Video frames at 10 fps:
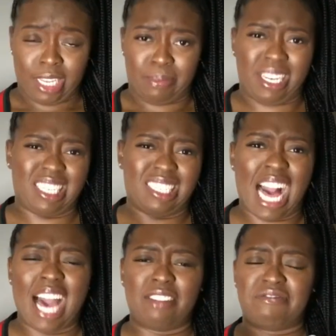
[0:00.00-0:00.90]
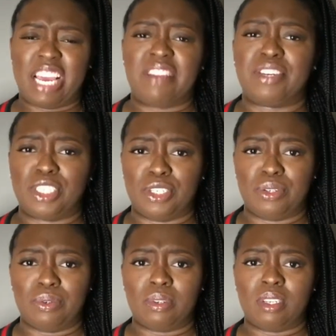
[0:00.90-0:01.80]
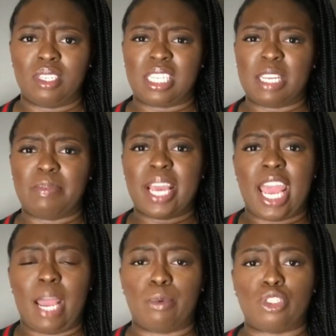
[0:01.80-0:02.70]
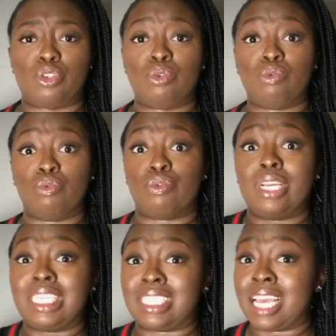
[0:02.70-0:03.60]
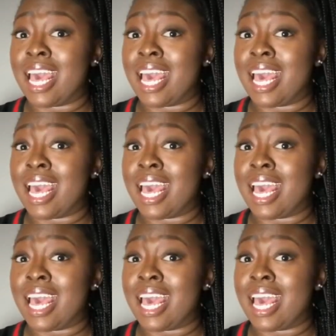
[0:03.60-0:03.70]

Because God favored you to be able to reach